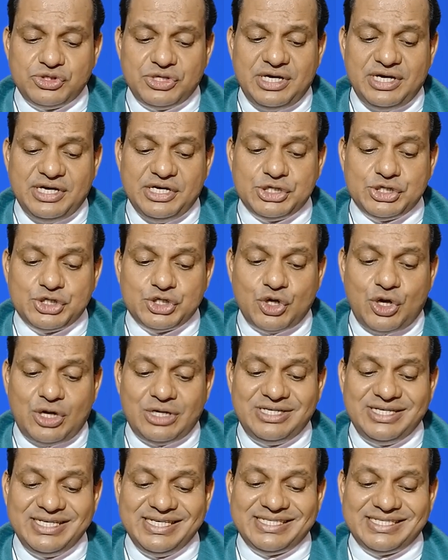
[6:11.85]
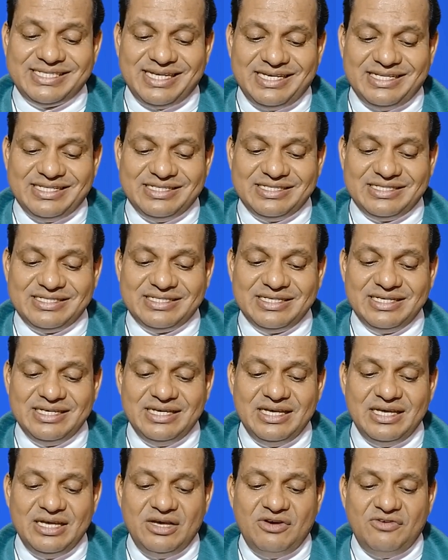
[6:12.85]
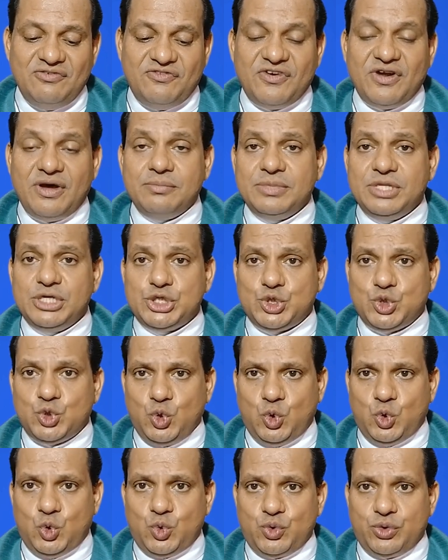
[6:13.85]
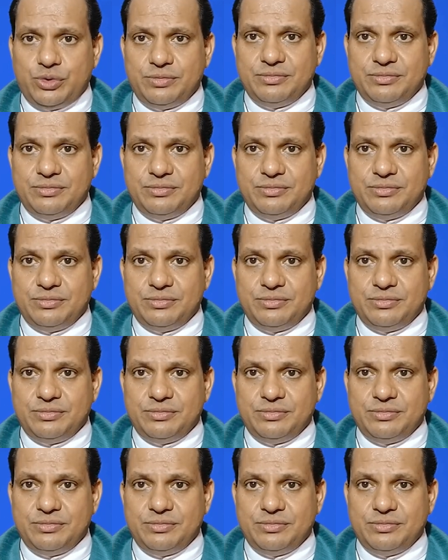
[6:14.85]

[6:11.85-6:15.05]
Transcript: a short distance from the shore.